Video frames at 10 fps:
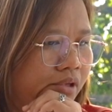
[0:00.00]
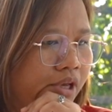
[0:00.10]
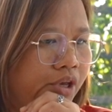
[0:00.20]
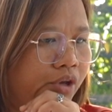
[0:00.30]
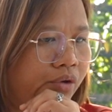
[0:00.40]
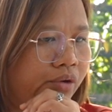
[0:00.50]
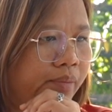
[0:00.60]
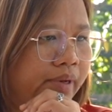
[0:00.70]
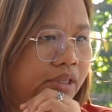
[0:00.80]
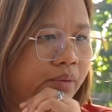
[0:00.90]
Thank you,
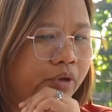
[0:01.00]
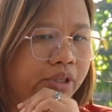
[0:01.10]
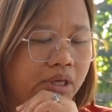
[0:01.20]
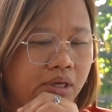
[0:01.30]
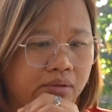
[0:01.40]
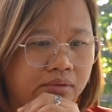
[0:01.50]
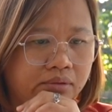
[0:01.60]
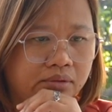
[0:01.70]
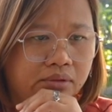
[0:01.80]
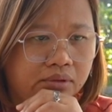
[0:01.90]
Imad. Timothy,
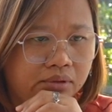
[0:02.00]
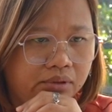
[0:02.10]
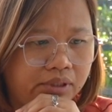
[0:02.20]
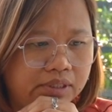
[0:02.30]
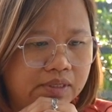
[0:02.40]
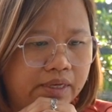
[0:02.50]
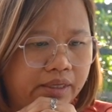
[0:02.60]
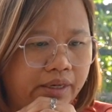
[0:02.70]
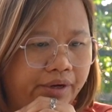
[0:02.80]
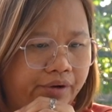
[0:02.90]
is
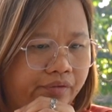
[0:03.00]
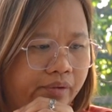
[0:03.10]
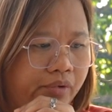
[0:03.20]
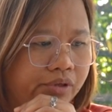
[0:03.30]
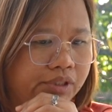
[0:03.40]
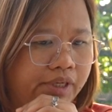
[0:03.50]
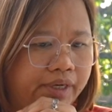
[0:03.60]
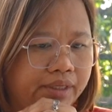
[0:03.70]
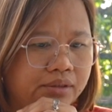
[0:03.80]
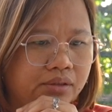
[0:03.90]
that clear from your
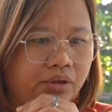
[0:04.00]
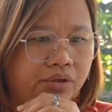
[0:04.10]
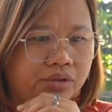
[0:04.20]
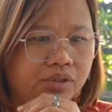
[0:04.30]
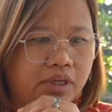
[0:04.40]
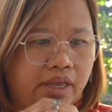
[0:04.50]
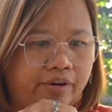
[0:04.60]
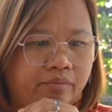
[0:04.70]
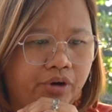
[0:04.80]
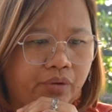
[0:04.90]
side? Or you still
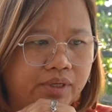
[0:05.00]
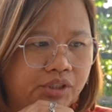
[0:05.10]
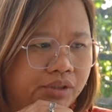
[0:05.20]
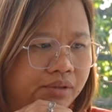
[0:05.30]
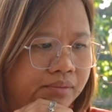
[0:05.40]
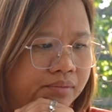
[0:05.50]
have more question?